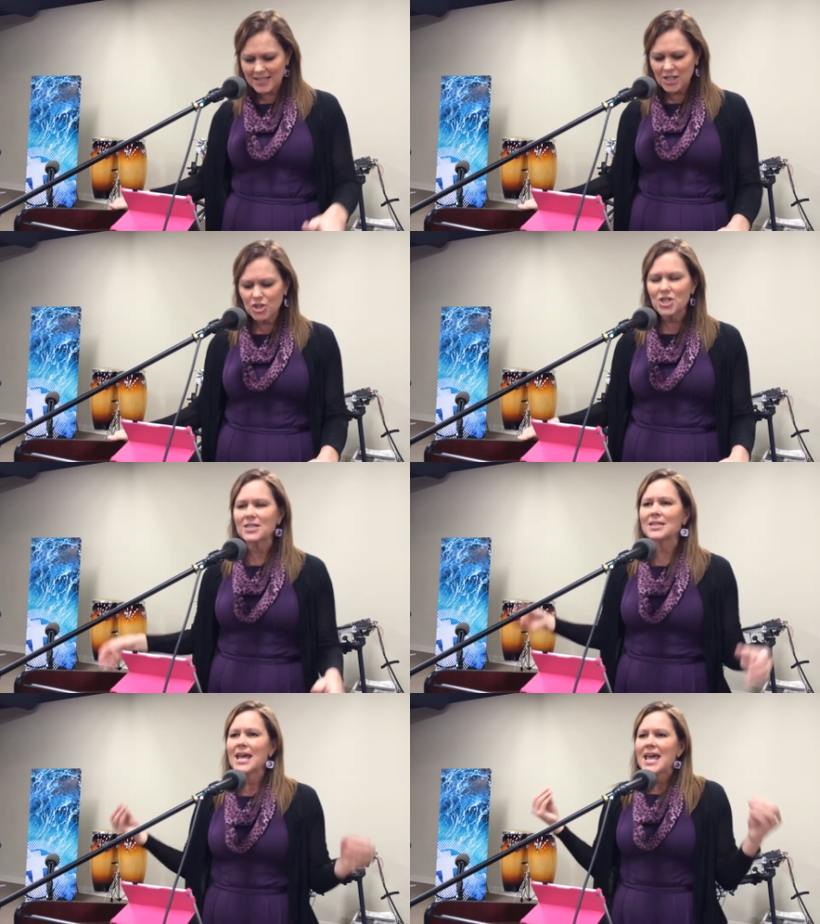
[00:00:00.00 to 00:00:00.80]
And it's
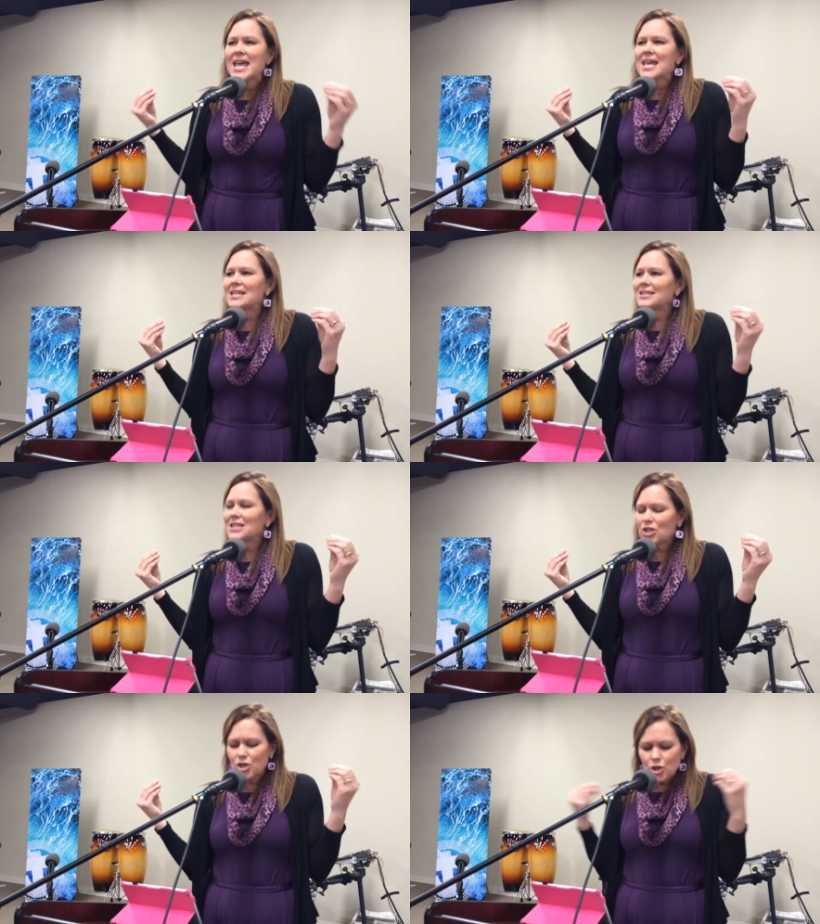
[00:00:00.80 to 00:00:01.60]
just, it's
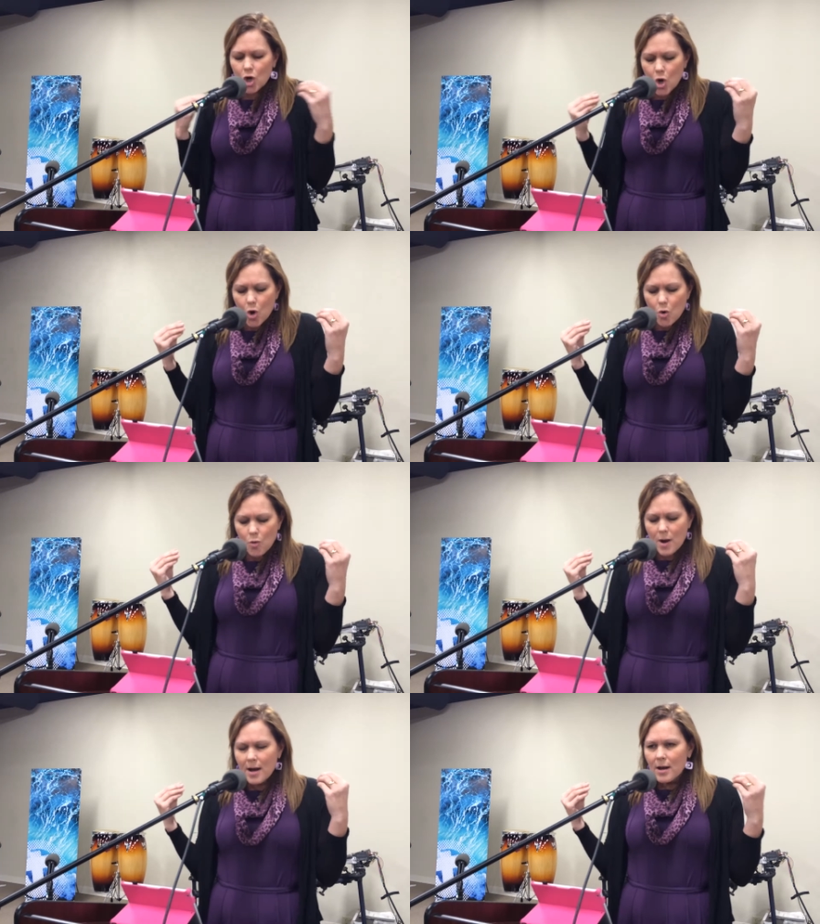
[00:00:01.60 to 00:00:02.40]
just
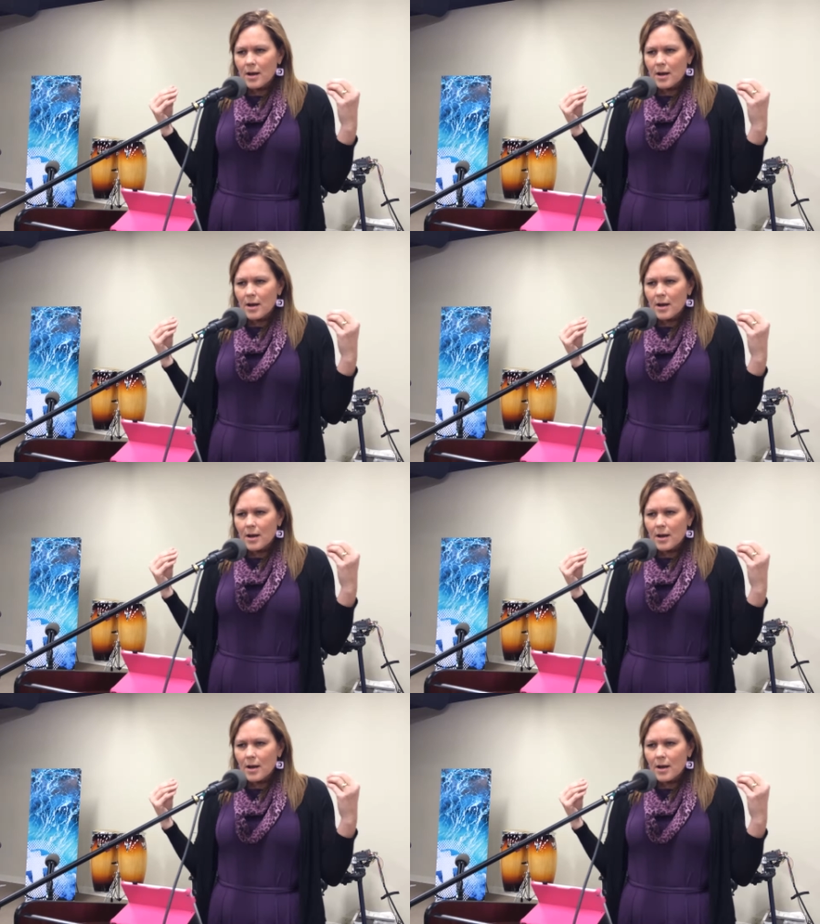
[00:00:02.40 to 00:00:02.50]
so